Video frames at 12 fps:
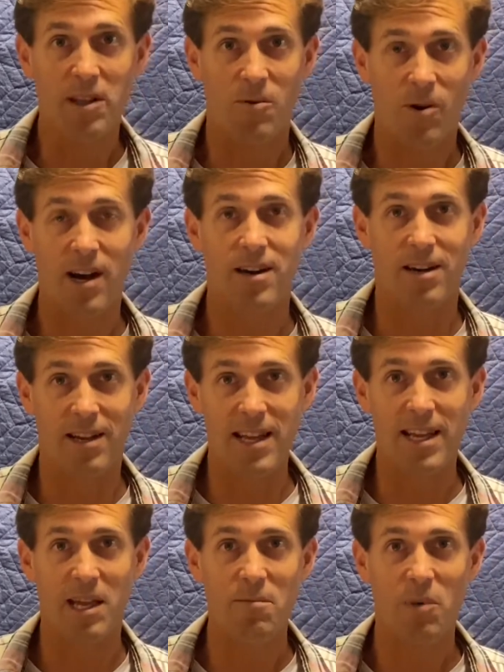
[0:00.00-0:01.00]
water.
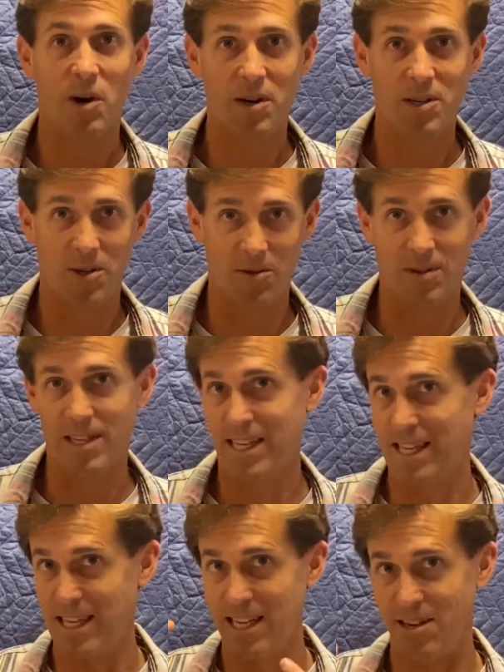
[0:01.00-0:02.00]
It can burn you. It
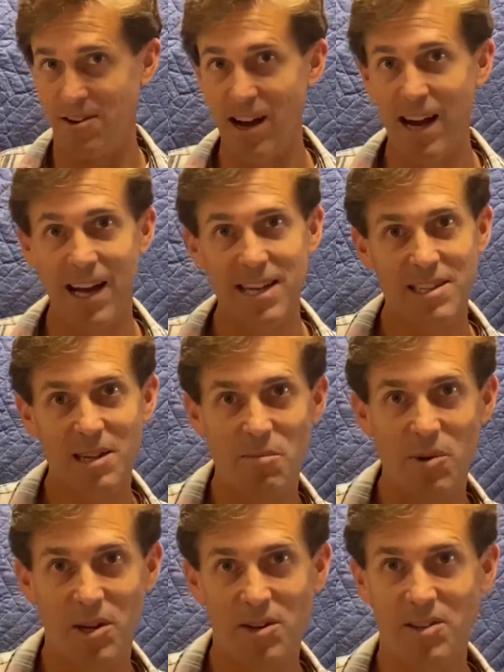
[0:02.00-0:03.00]
can get in your eyes, can
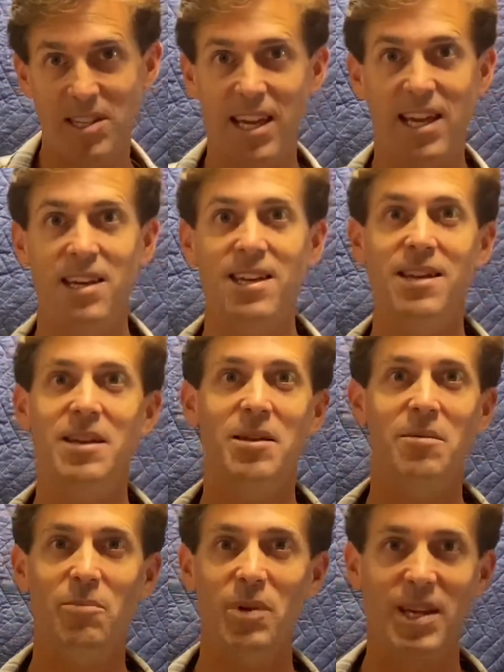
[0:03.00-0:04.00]
burn your skin.
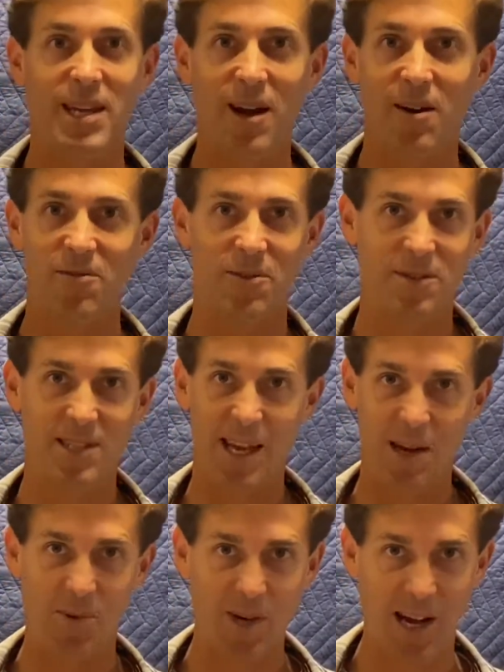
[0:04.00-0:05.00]
Be careful,
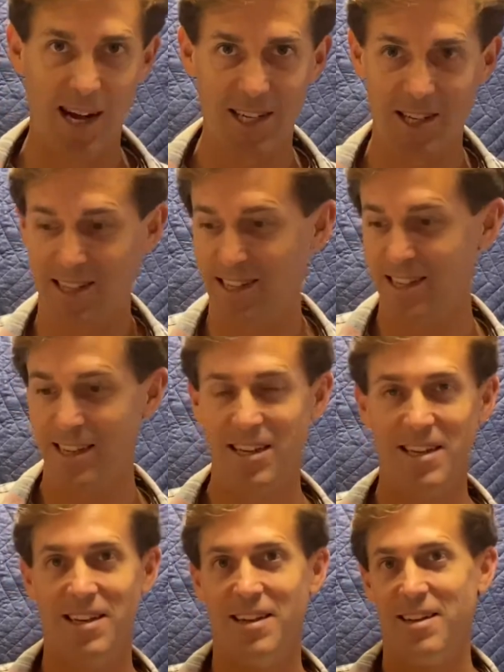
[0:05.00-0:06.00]
take precautions.
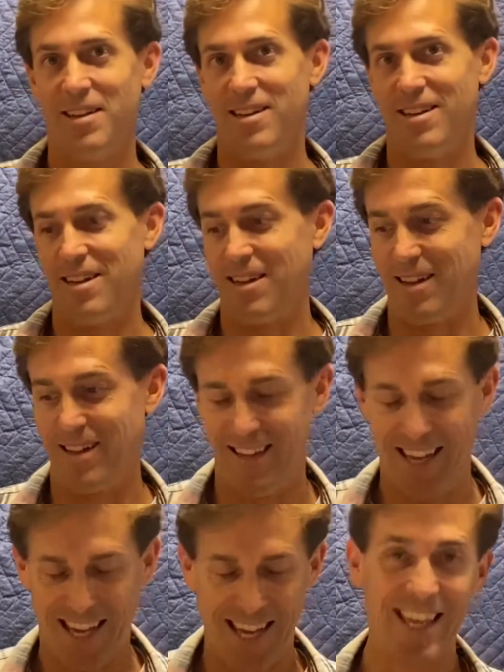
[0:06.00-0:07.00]

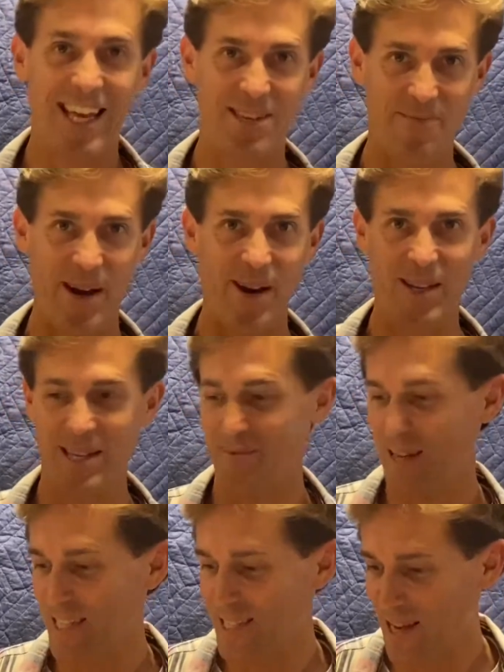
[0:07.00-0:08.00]
That's about all I'm
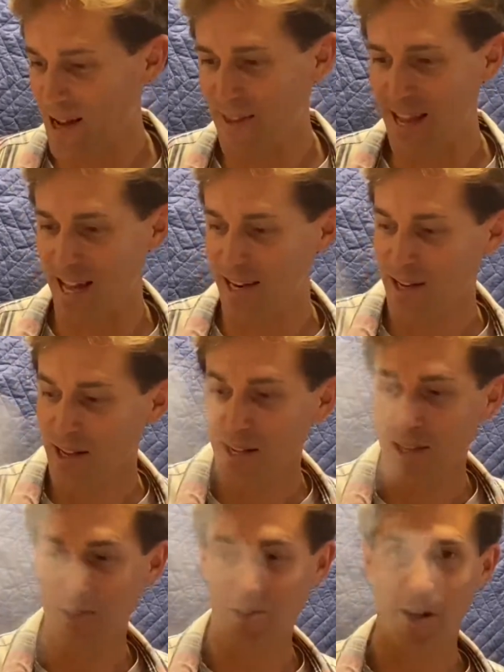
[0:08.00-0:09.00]
gonna say on that.
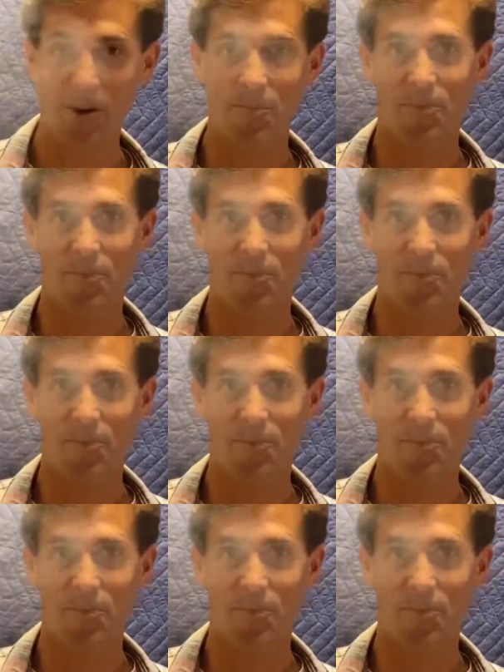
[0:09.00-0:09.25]
So,